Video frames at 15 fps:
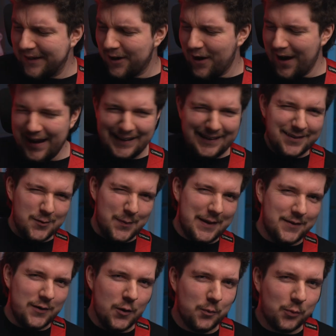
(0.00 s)
got a little bit
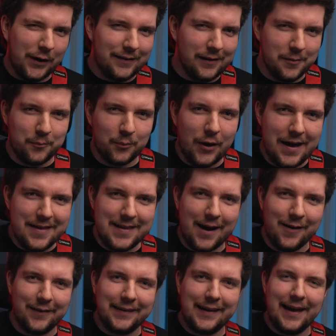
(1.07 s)
too brittle and bright
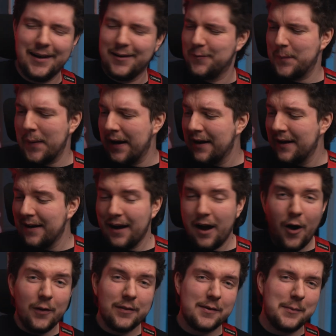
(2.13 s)
there at the end, but
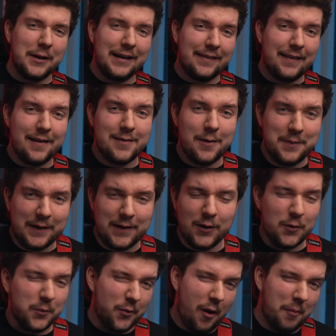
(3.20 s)
ultimately that's something you
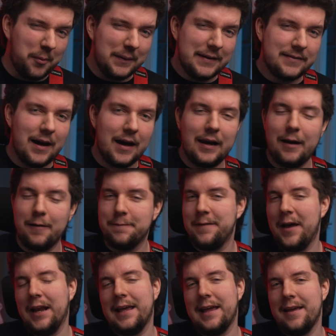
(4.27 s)
could probably dial out
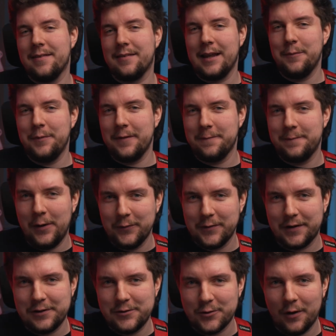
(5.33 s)
fairly easily with the filter
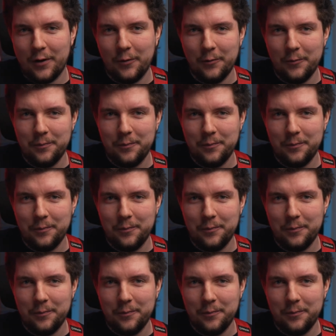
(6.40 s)
control.